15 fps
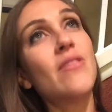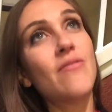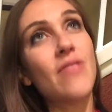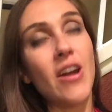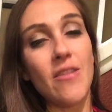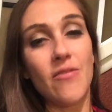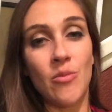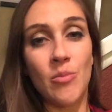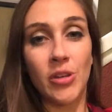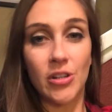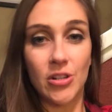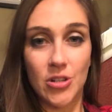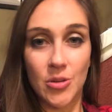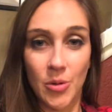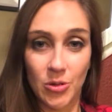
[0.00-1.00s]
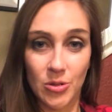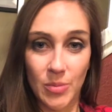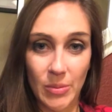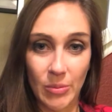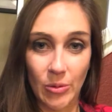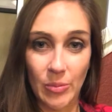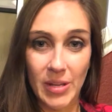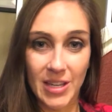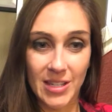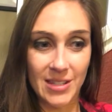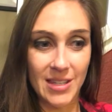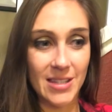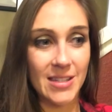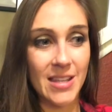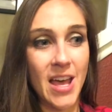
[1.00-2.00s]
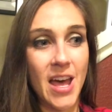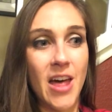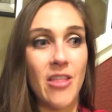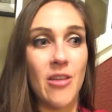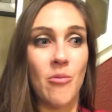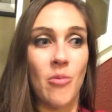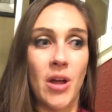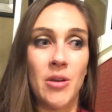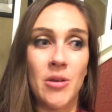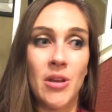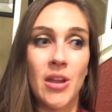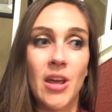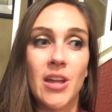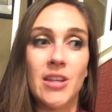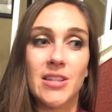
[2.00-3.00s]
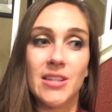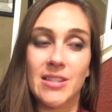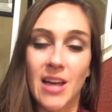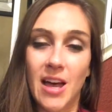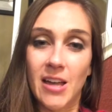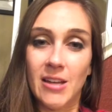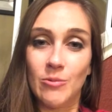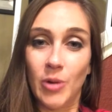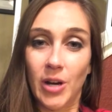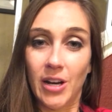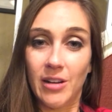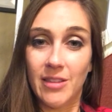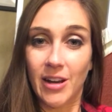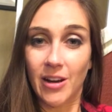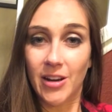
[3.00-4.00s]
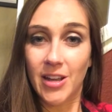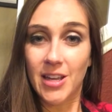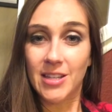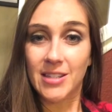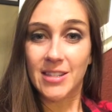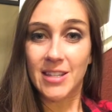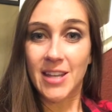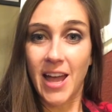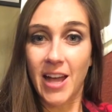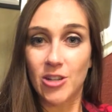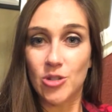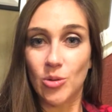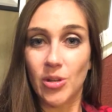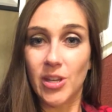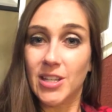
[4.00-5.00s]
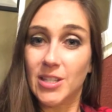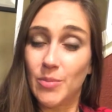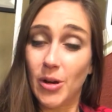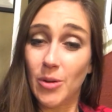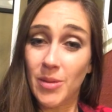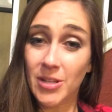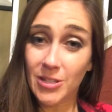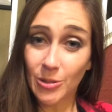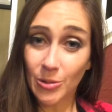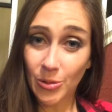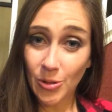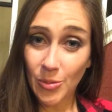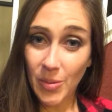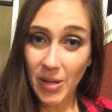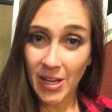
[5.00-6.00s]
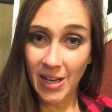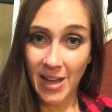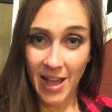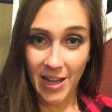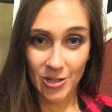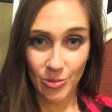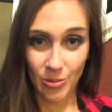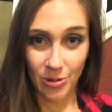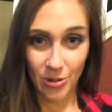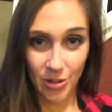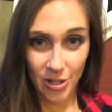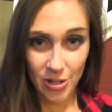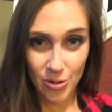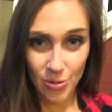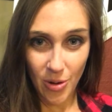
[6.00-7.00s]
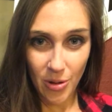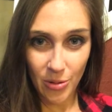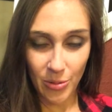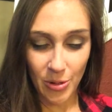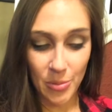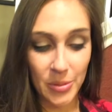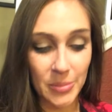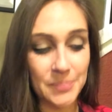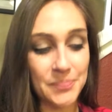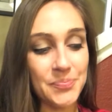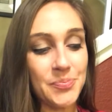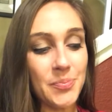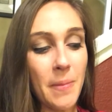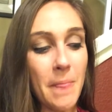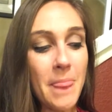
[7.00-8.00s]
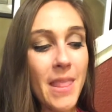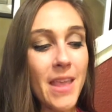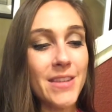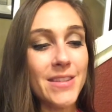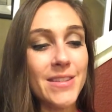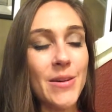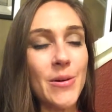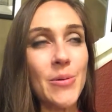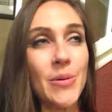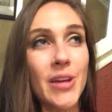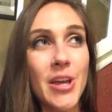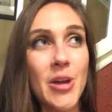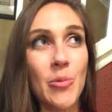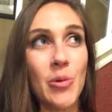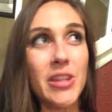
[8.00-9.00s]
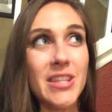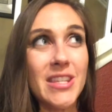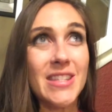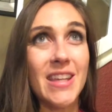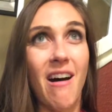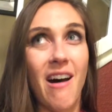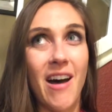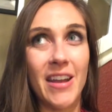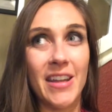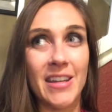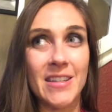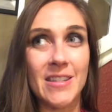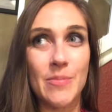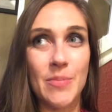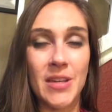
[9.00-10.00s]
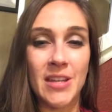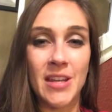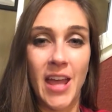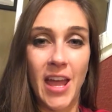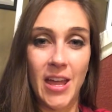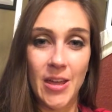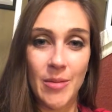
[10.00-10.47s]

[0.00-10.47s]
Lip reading: very familiar to most people because it's the one design where there is an actual experimental group and an actual control group. So with this audience being